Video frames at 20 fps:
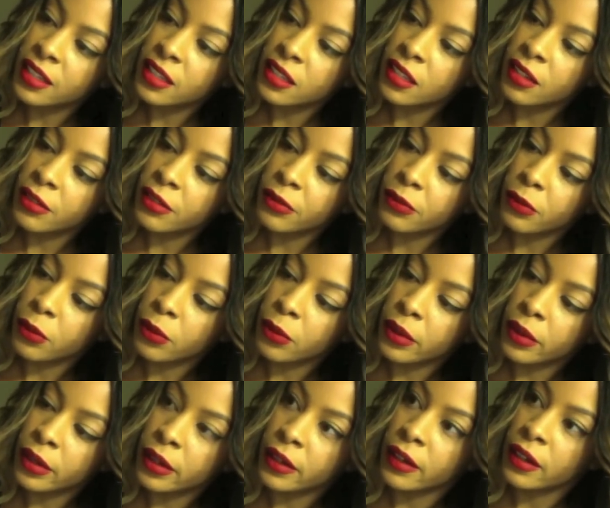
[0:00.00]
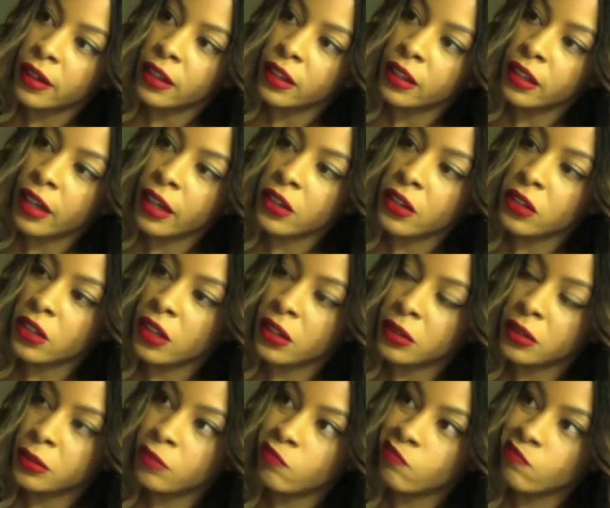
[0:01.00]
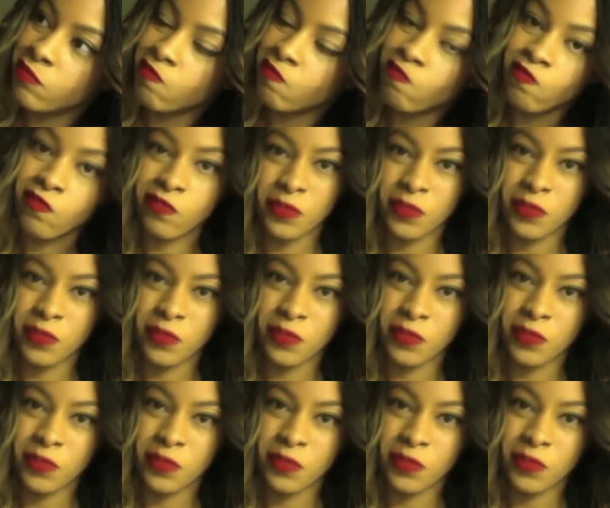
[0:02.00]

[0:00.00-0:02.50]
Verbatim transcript: for, I don't know, maybe